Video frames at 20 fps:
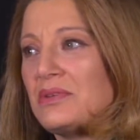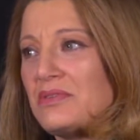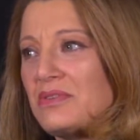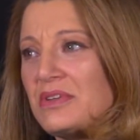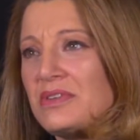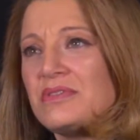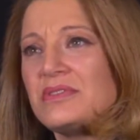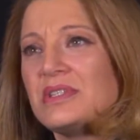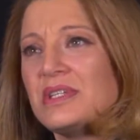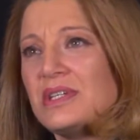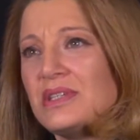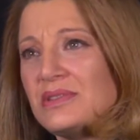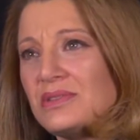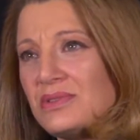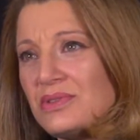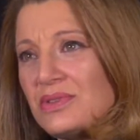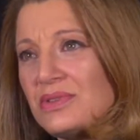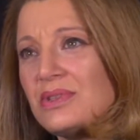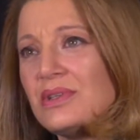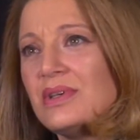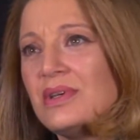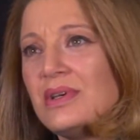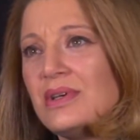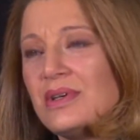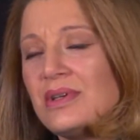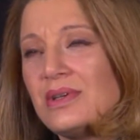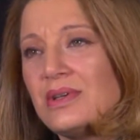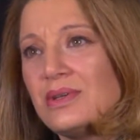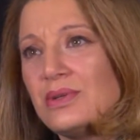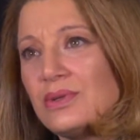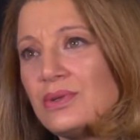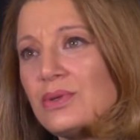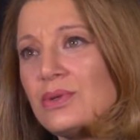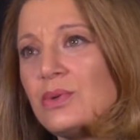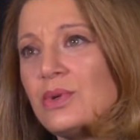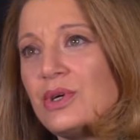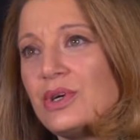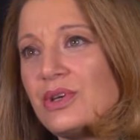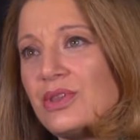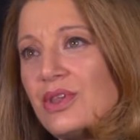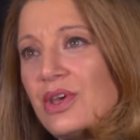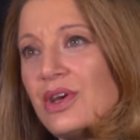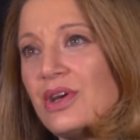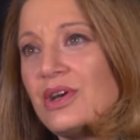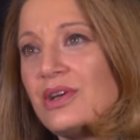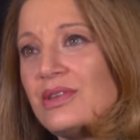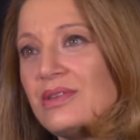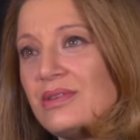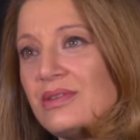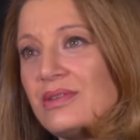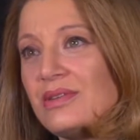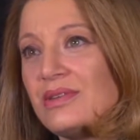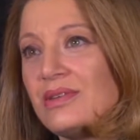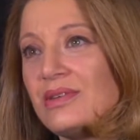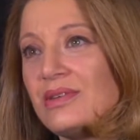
50s, you know, to work there. And